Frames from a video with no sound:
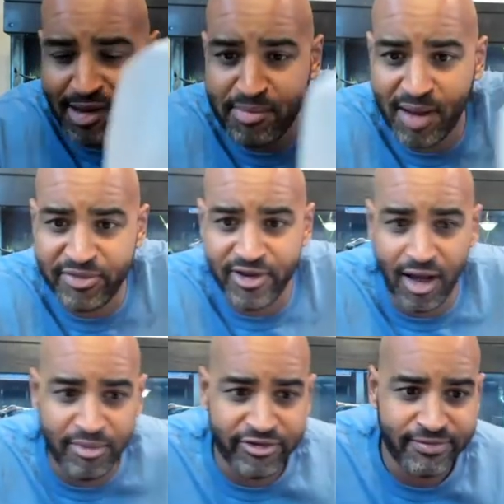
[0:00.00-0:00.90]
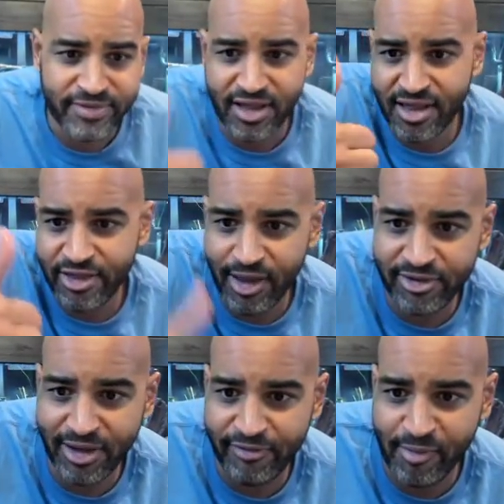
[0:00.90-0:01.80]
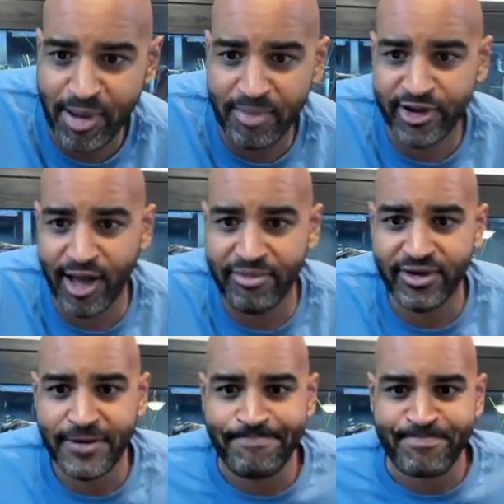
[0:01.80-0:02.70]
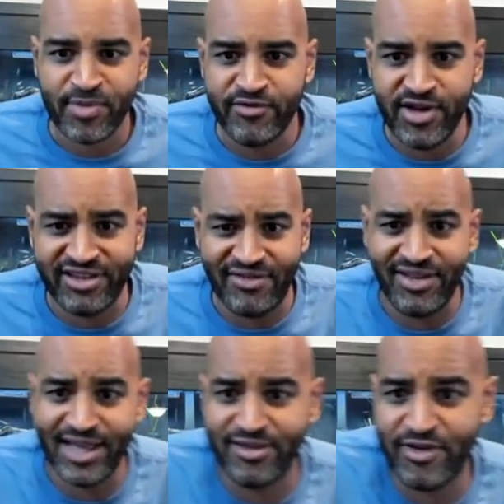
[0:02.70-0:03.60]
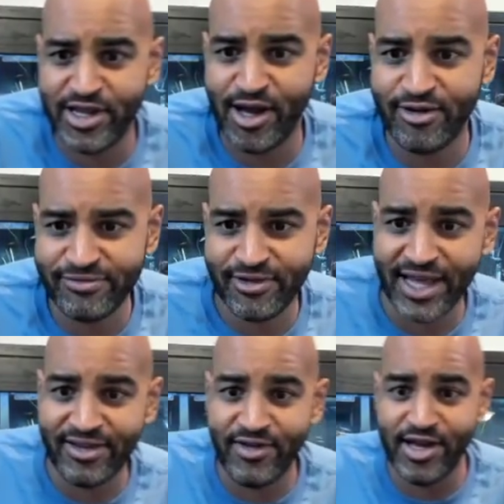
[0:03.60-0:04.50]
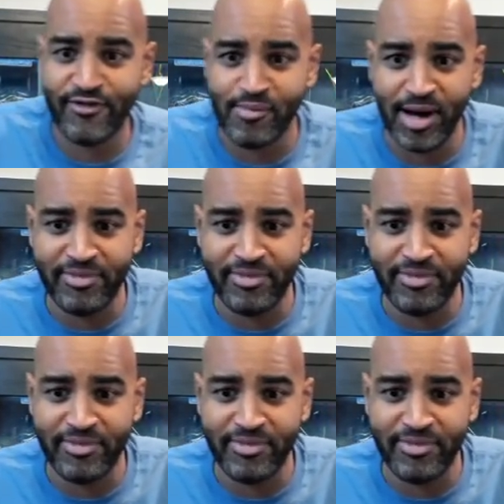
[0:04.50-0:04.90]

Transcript: Pub Subs. Thumbs up for Pub Subs. If you guys haven't liked the video, like the video for Pub